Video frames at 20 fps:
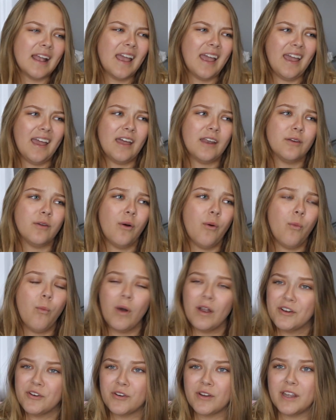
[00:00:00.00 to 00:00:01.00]
and
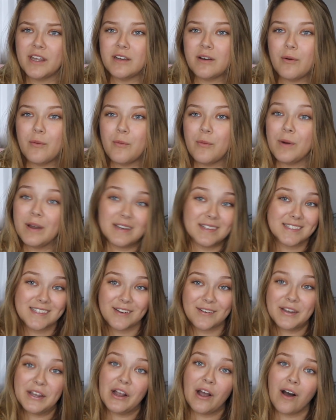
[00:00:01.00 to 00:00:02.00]
wondering what is
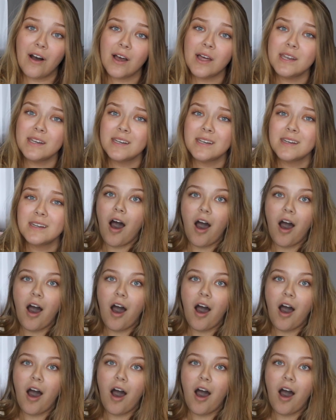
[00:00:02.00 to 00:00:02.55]
going on.